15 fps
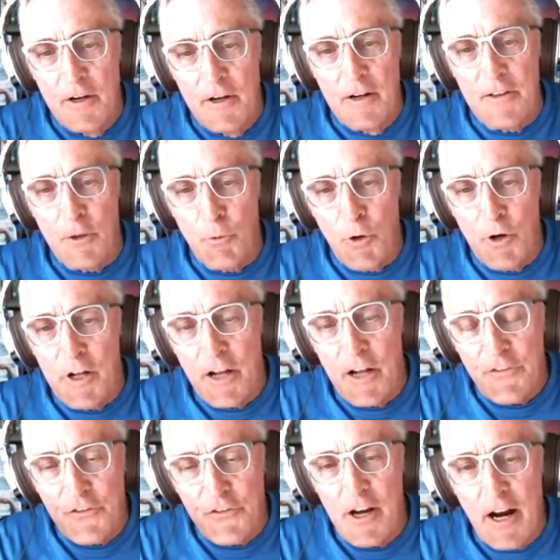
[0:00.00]
They will not
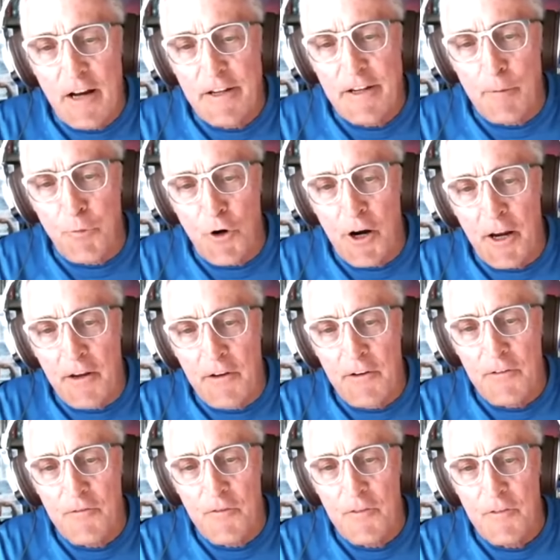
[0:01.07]
say, I need a break.
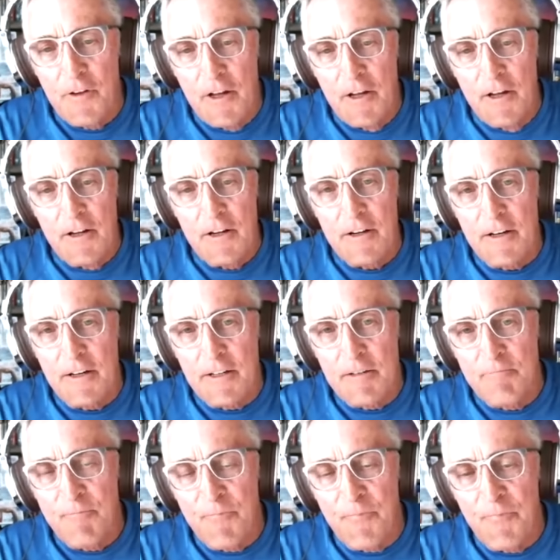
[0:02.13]

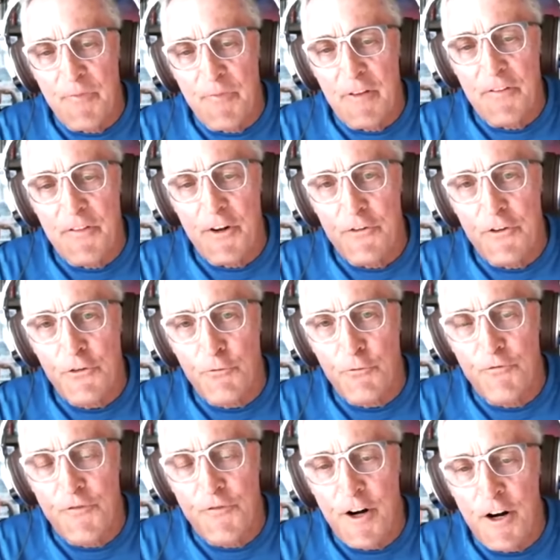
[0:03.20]
Um, they're just
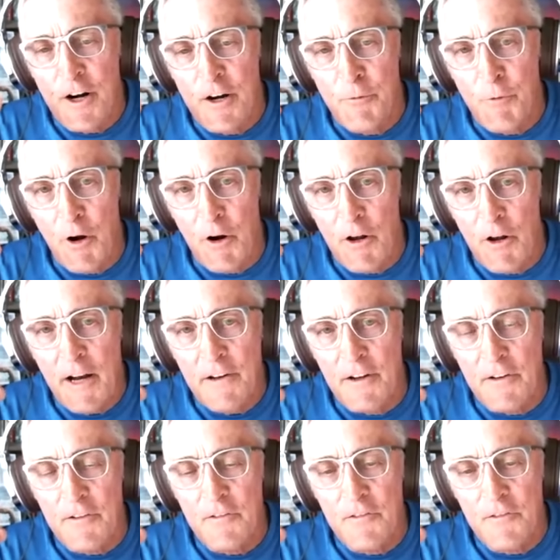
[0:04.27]
very
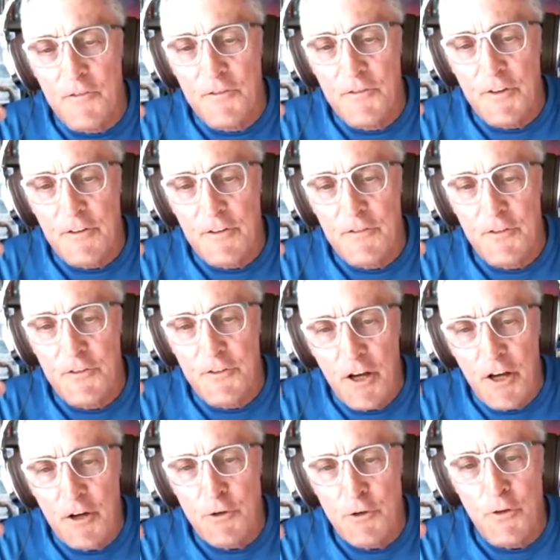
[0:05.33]
reluctant to, to
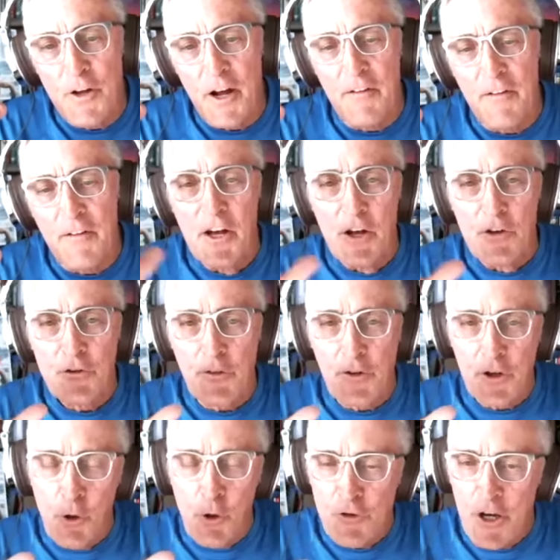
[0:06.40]
tell you that. So the
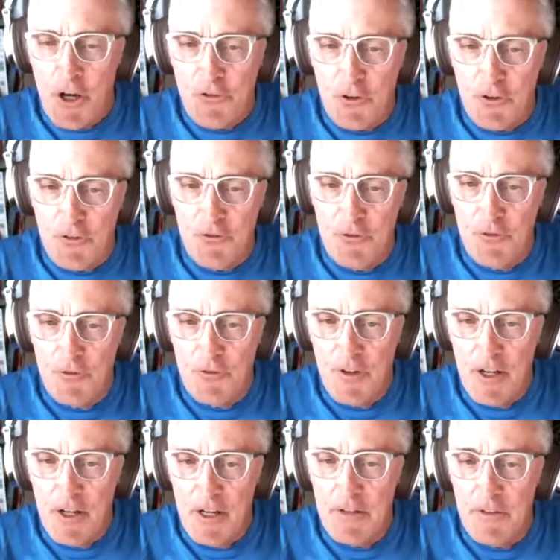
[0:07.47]
coach has to,
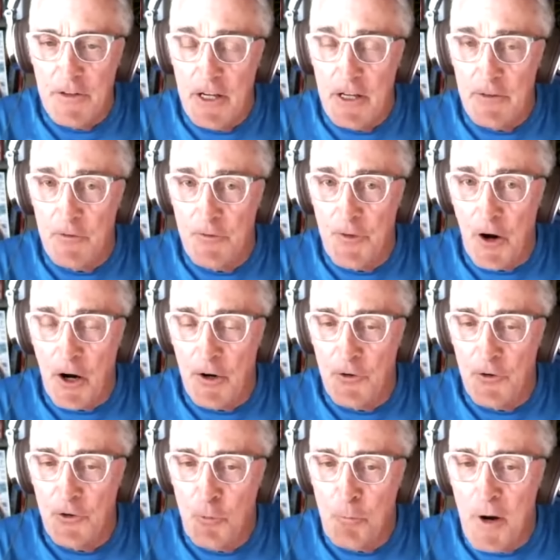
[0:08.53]
in, in our
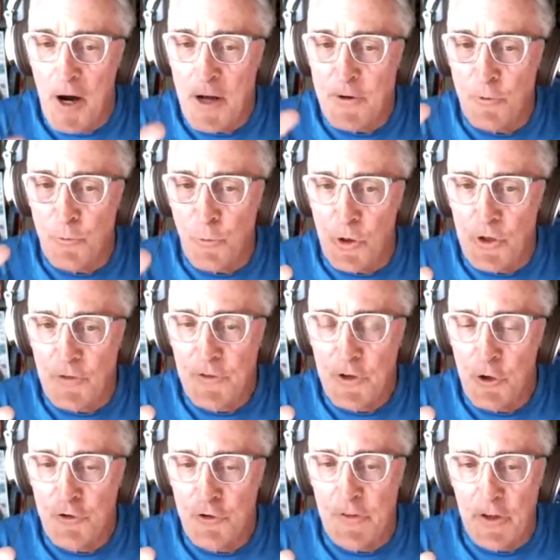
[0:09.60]
new modern world of
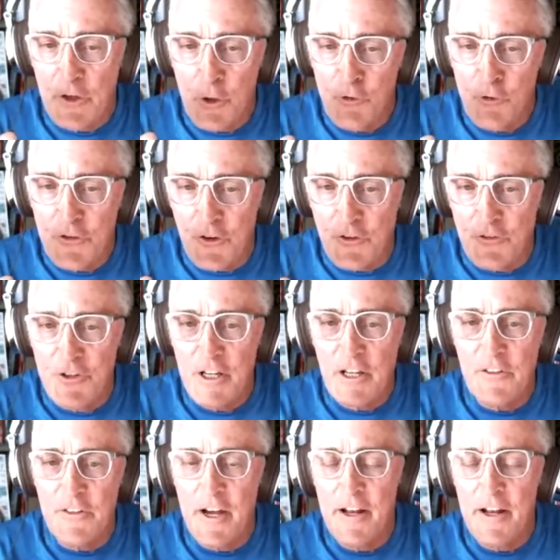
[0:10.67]
coaching, the coach has to
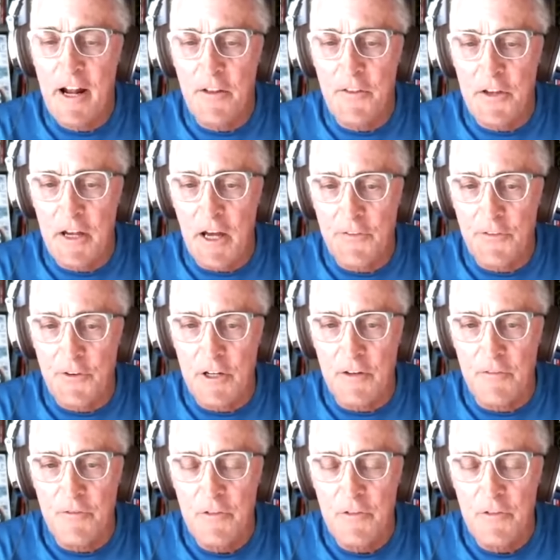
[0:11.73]
dig that out of the athlete.